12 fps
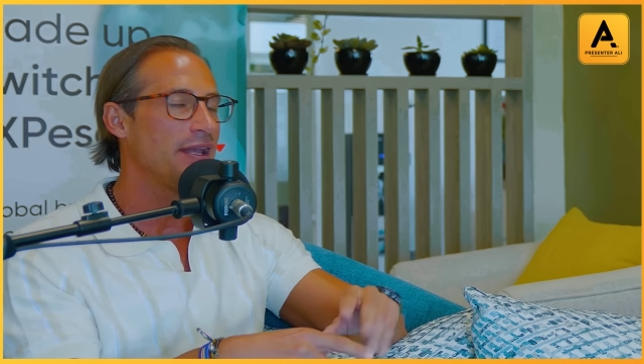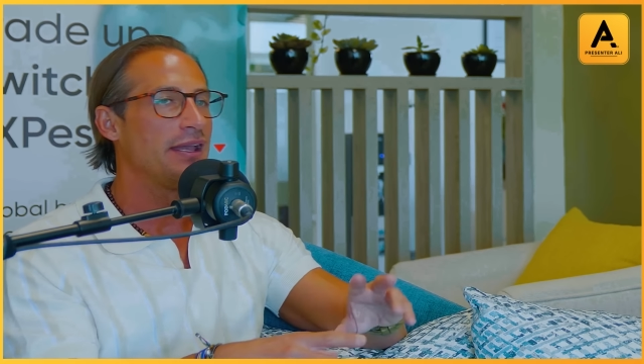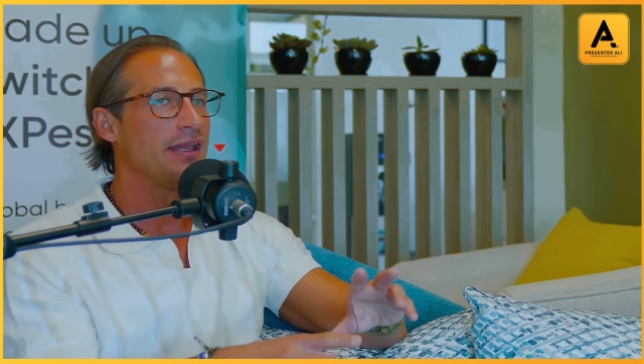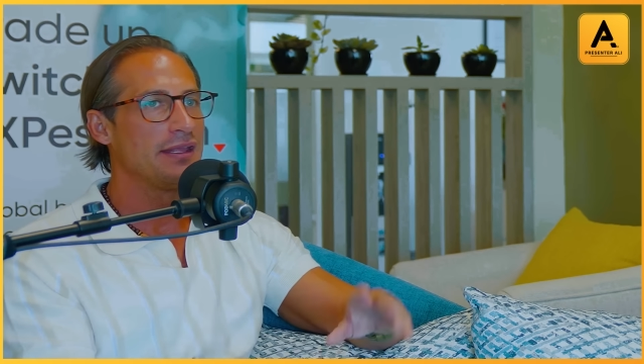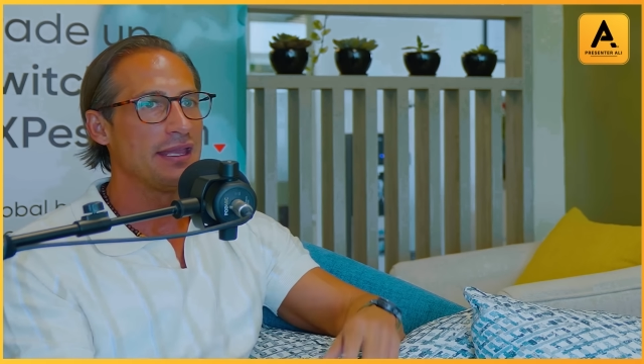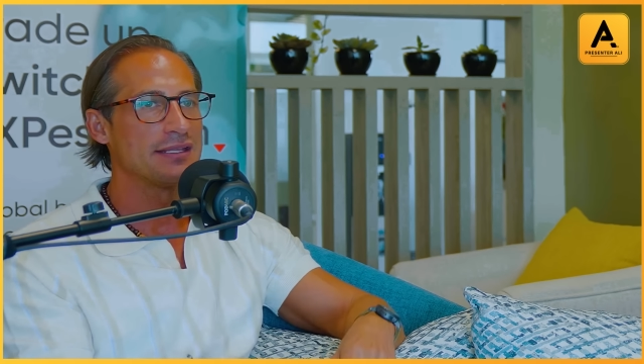
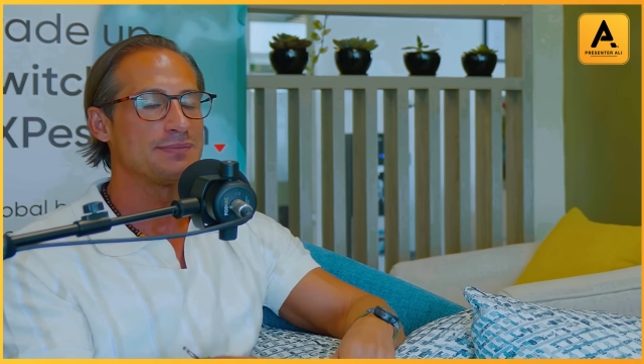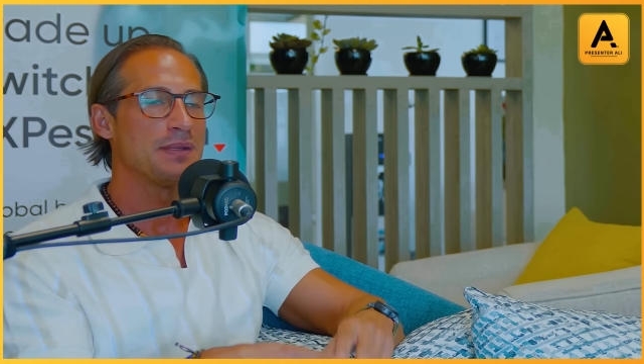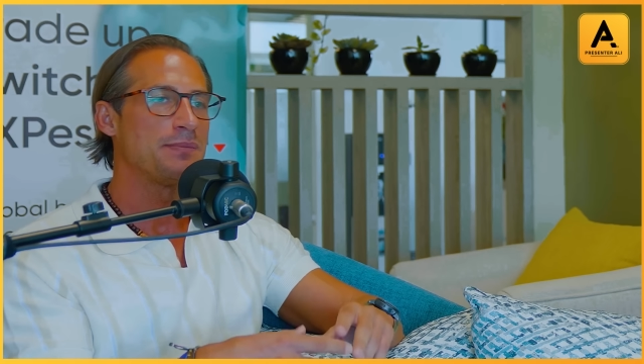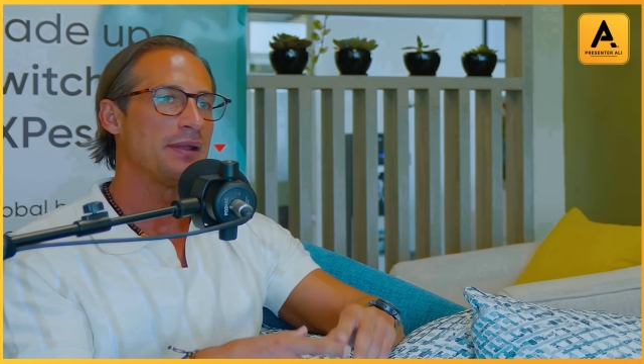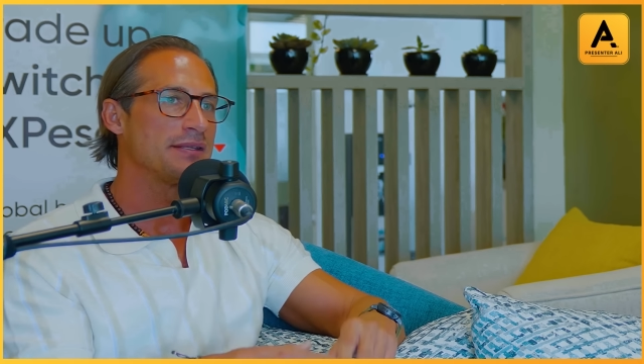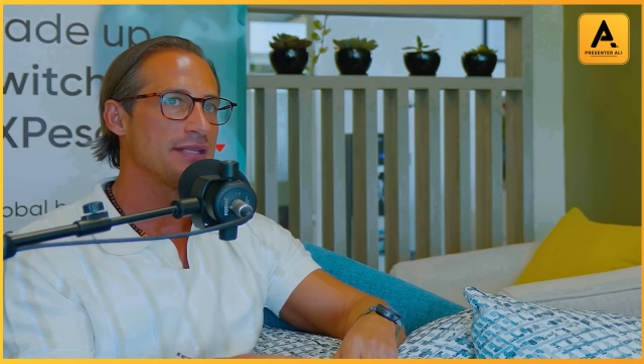Mm-hmm. Yes,
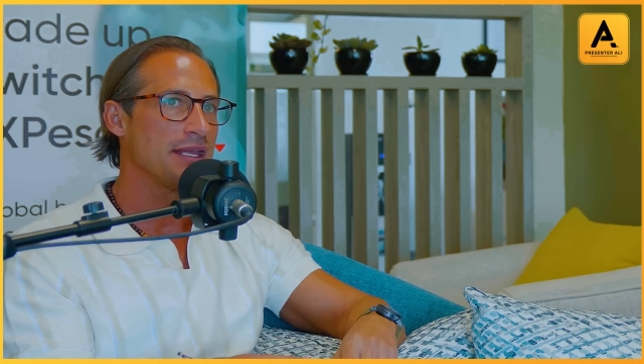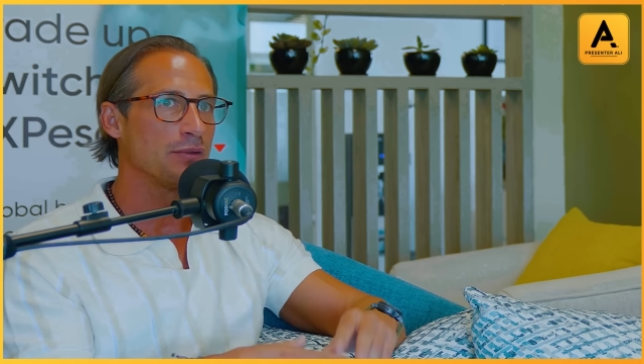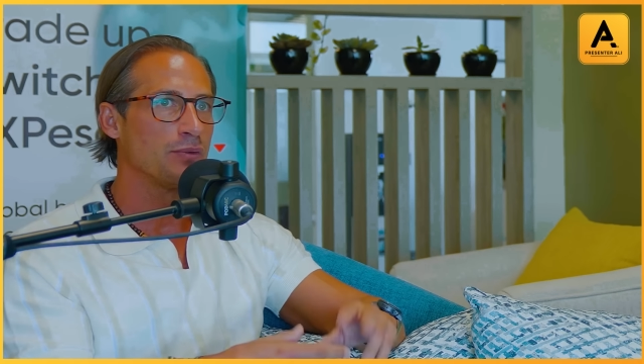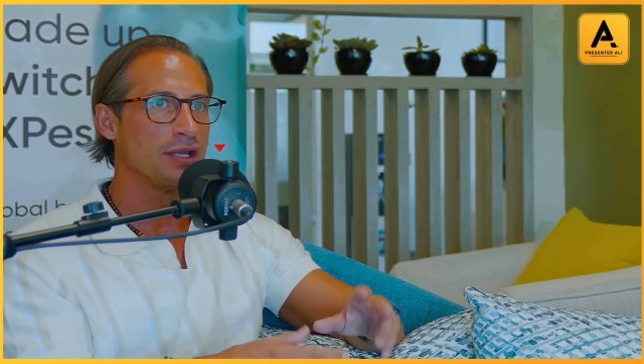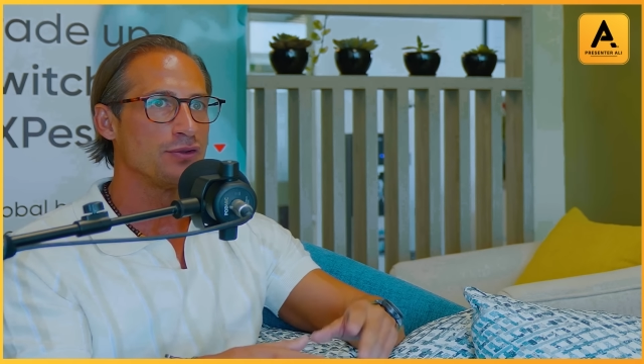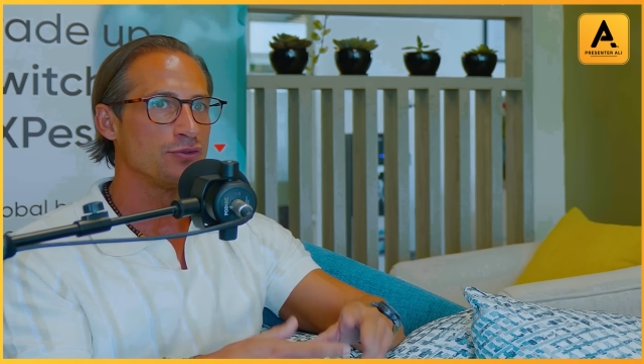people are saying,
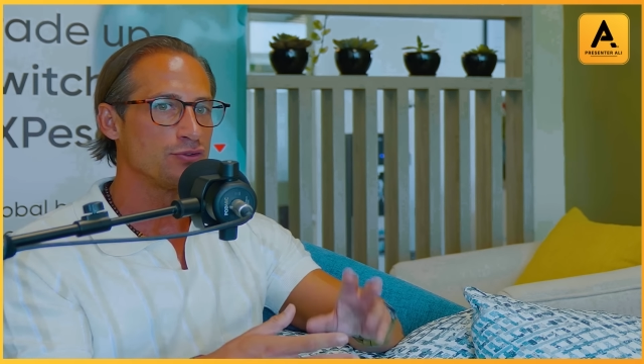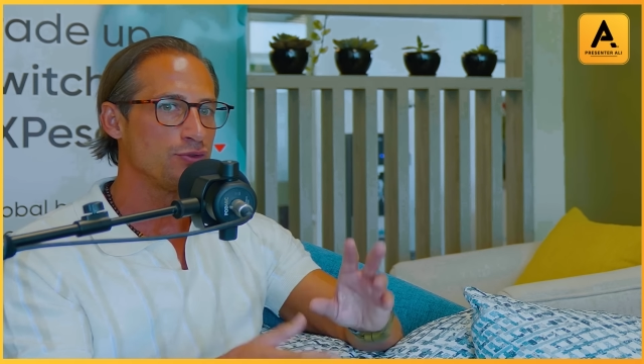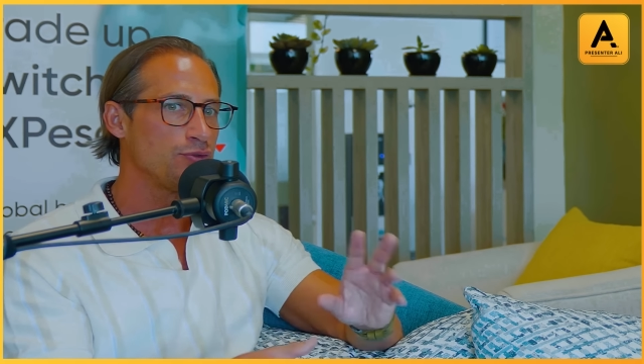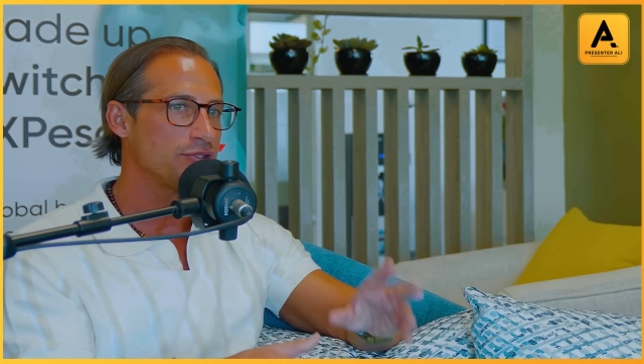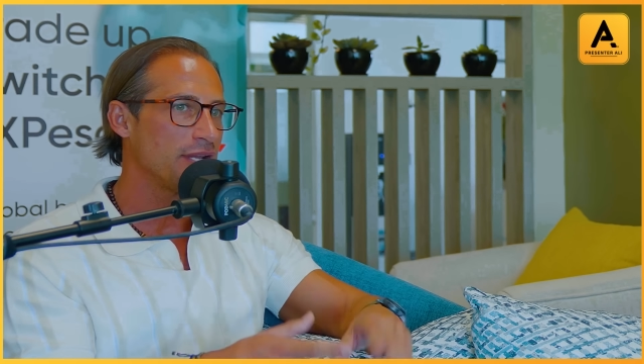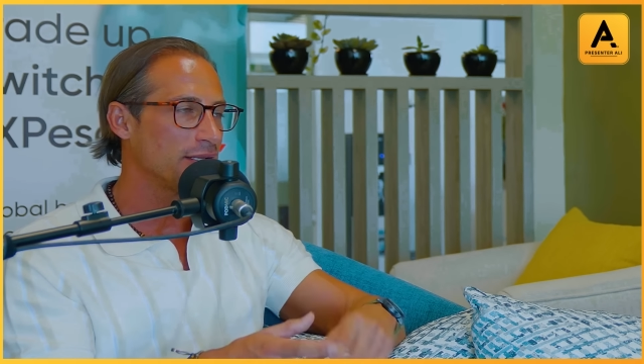why don't you
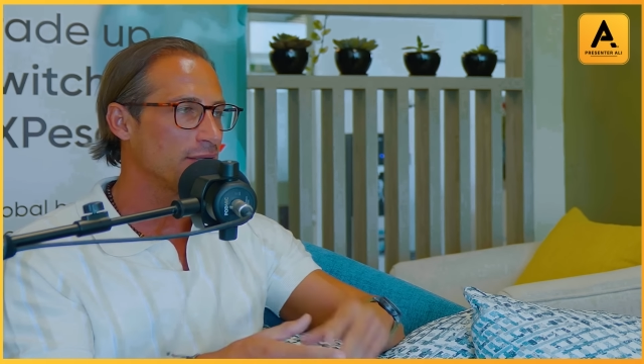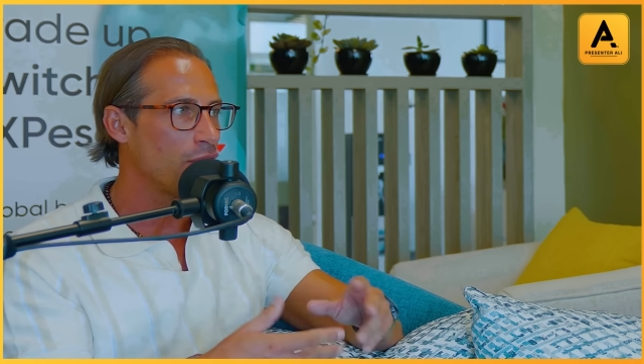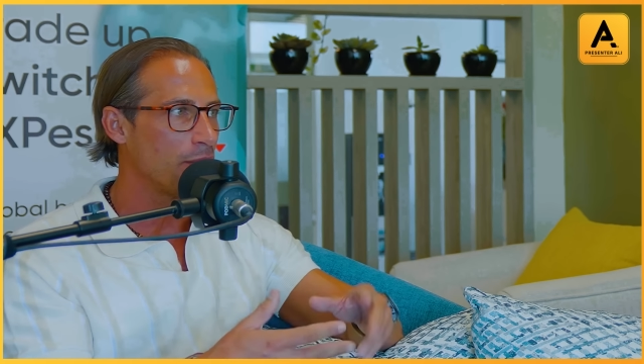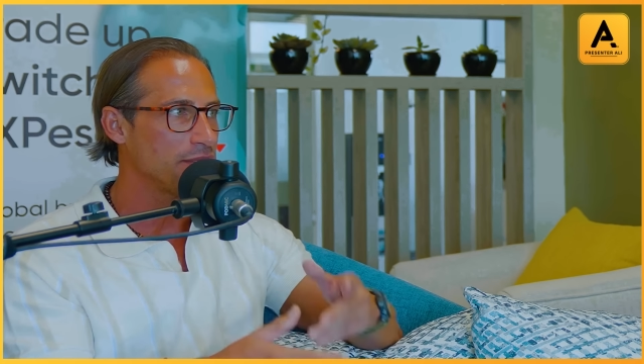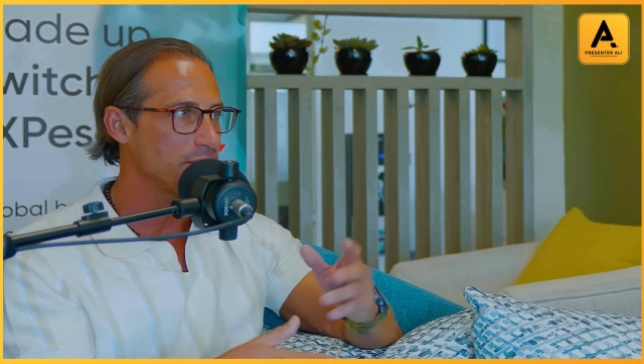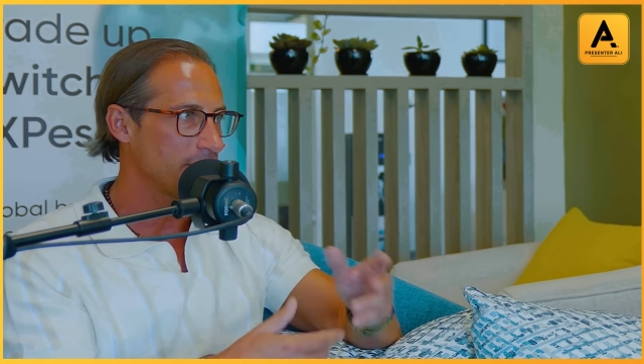use like a
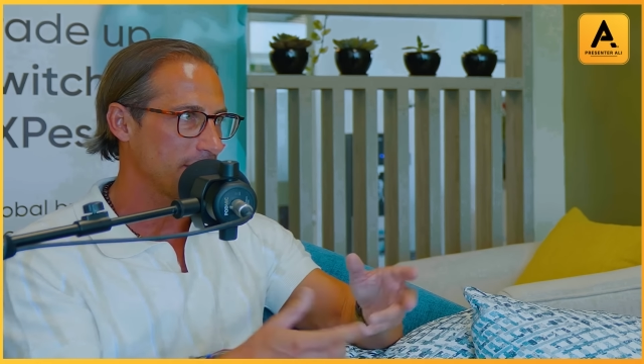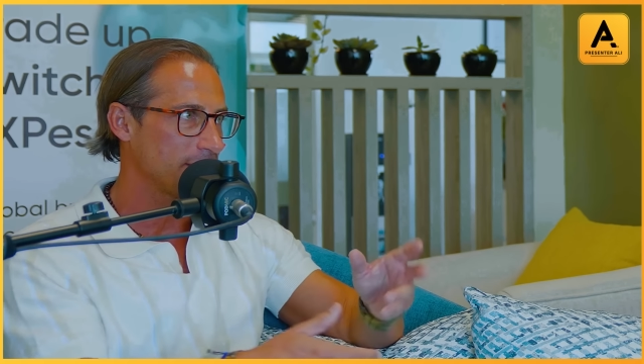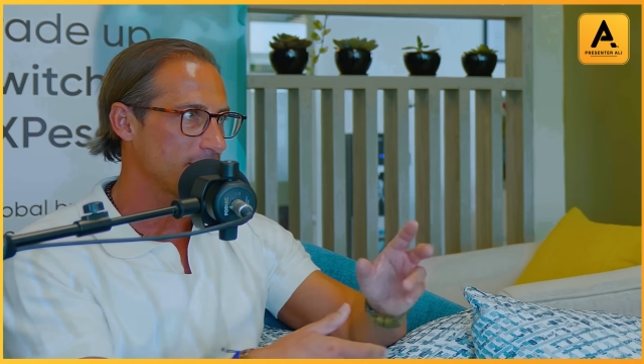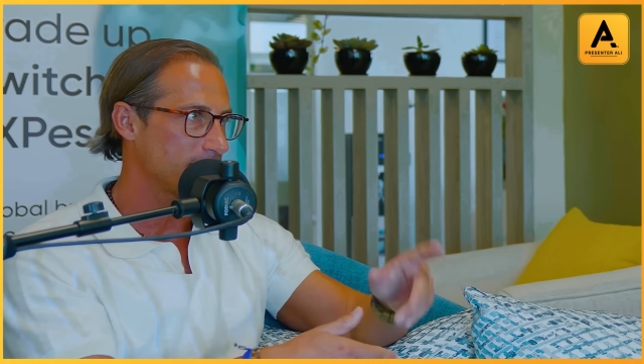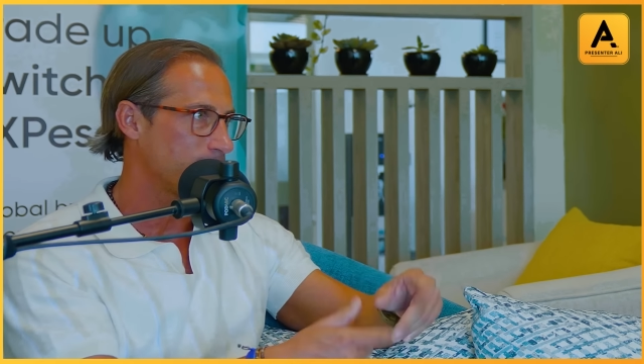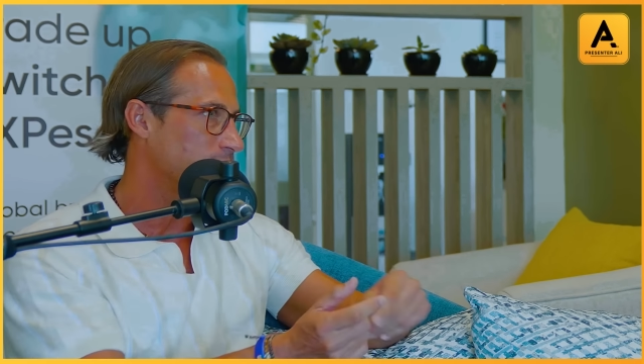copy trader?
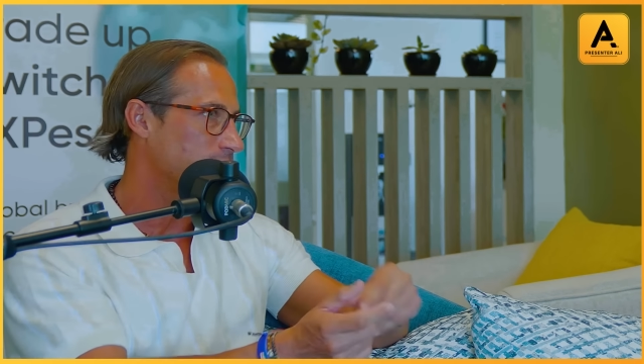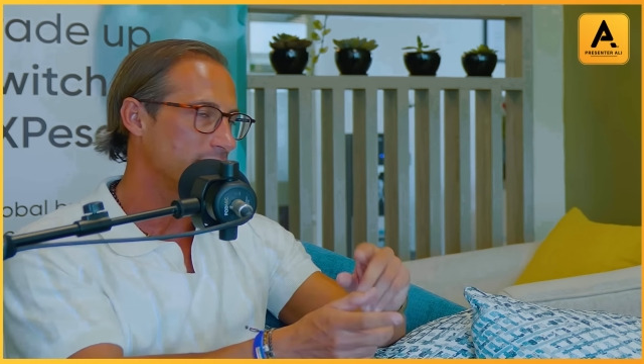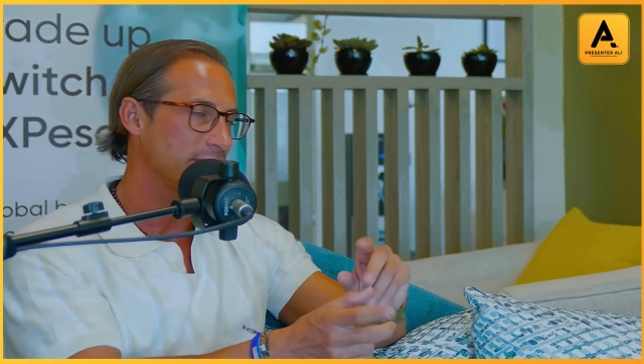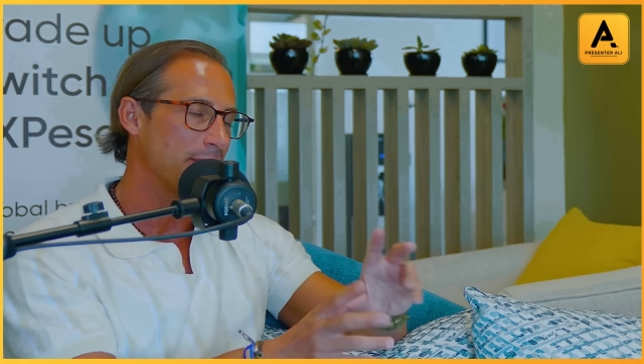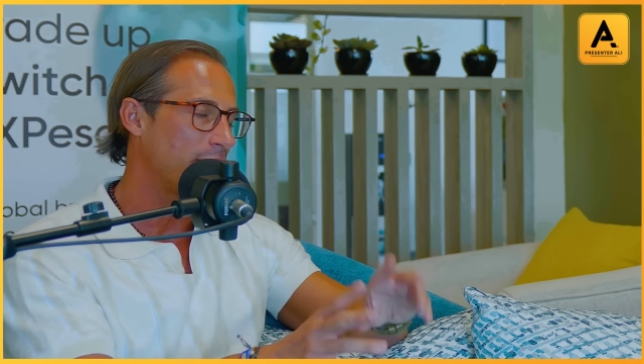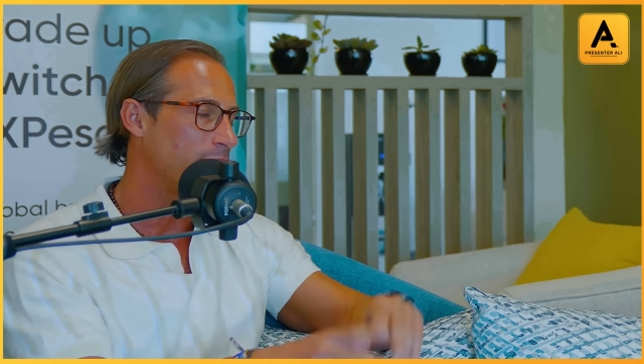This
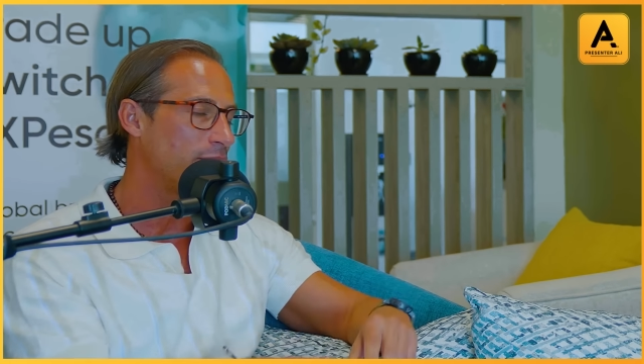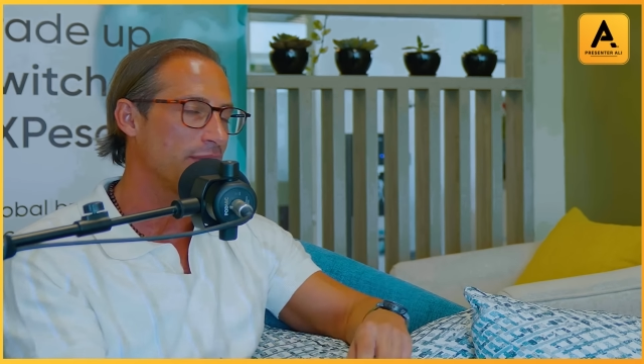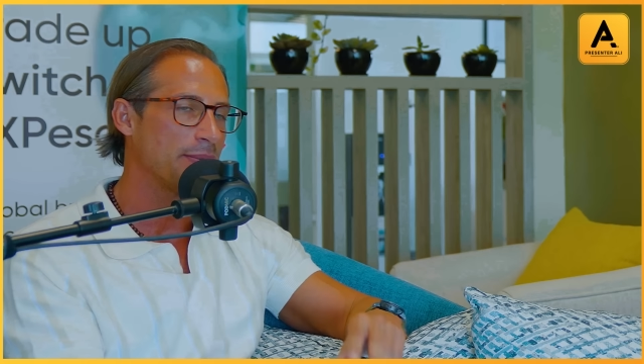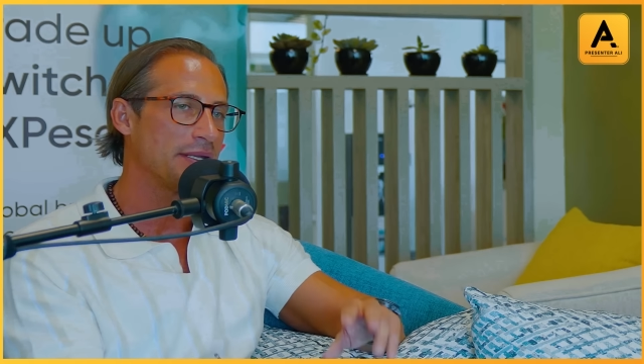somehow works.